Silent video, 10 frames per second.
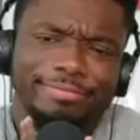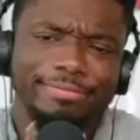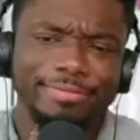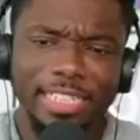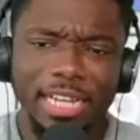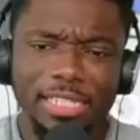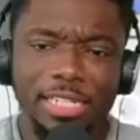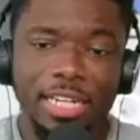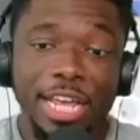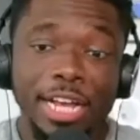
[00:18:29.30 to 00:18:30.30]
to like, throw it
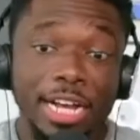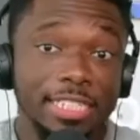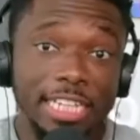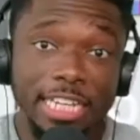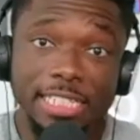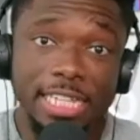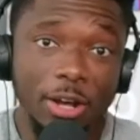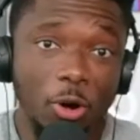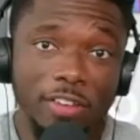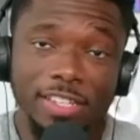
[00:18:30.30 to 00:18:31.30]
around. It's like
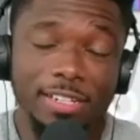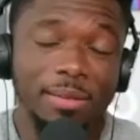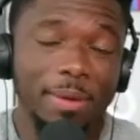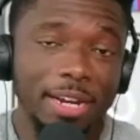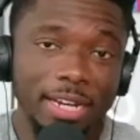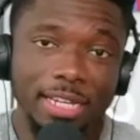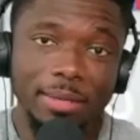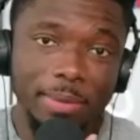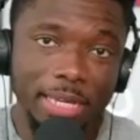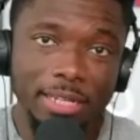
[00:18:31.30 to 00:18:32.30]
Offset is a better nigga than
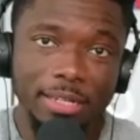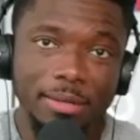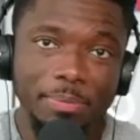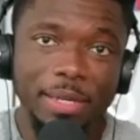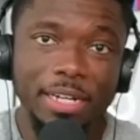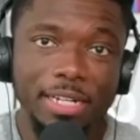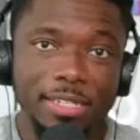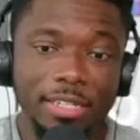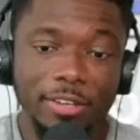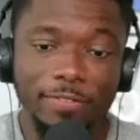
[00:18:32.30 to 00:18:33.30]
me because
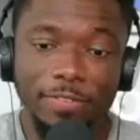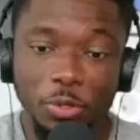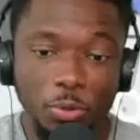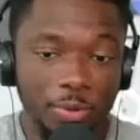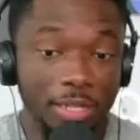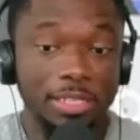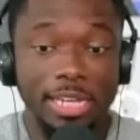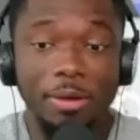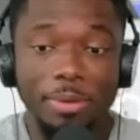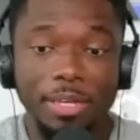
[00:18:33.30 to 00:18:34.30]
if you tell
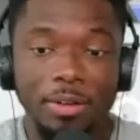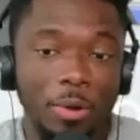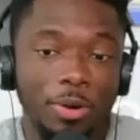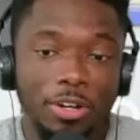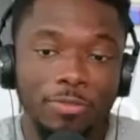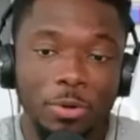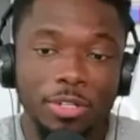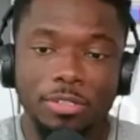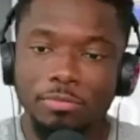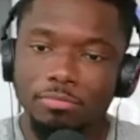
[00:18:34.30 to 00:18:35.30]
me I want a divorce,
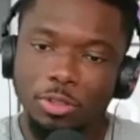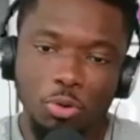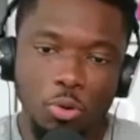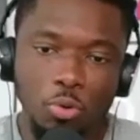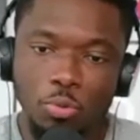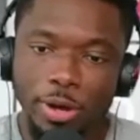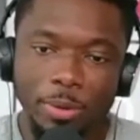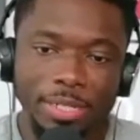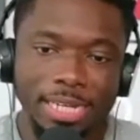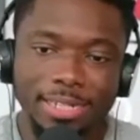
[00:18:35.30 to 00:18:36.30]
cool. No. Where do I
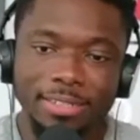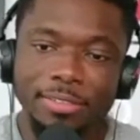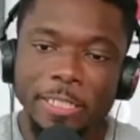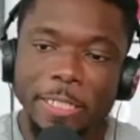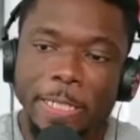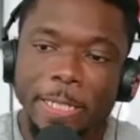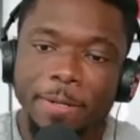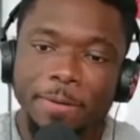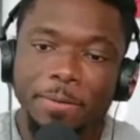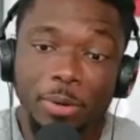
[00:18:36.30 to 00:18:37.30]
sign?
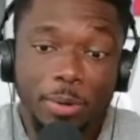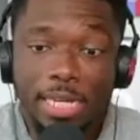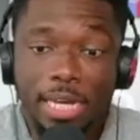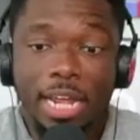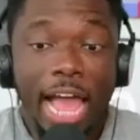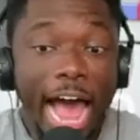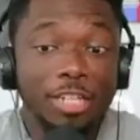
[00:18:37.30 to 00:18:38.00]
Where do you're I? Not, you're